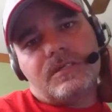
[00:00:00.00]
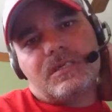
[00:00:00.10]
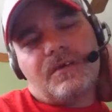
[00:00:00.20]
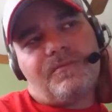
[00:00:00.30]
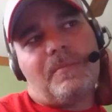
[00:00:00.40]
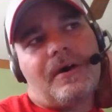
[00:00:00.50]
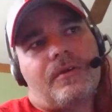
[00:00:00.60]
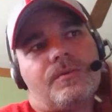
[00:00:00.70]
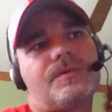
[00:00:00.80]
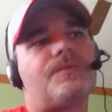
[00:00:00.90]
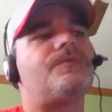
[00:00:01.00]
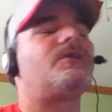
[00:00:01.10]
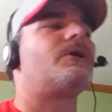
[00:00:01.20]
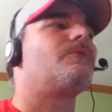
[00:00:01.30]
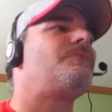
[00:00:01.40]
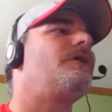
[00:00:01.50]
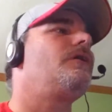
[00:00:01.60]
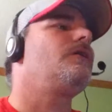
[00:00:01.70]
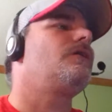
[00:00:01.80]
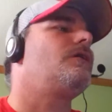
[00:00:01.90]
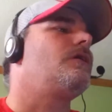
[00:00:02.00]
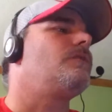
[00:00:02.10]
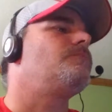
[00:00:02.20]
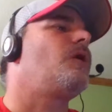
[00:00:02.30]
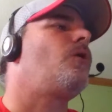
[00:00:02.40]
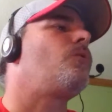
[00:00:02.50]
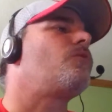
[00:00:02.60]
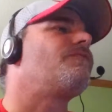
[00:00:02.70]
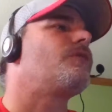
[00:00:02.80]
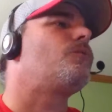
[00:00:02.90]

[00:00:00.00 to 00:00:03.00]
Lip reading: stuff about ozone therapy all over